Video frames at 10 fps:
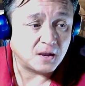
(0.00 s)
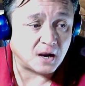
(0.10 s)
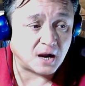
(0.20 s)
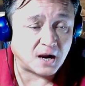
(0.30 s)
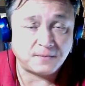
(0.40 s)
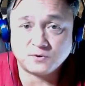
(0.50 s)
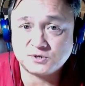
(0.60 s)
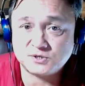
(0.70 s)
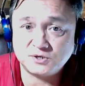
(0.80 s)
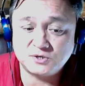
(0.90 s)
I
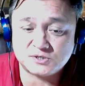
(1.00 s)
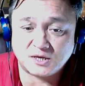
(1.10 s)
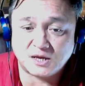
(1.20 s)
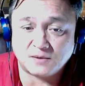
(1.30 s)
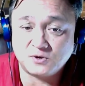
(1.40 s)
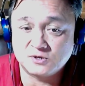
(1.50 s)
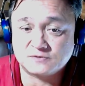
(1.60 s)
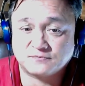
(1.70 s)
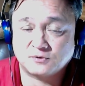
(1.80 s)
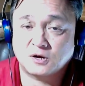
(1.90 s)
personally I've been
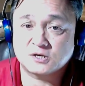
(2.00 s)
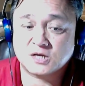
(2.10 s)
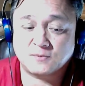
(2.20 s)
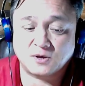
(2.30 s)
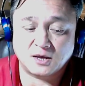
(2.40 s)
using for a long time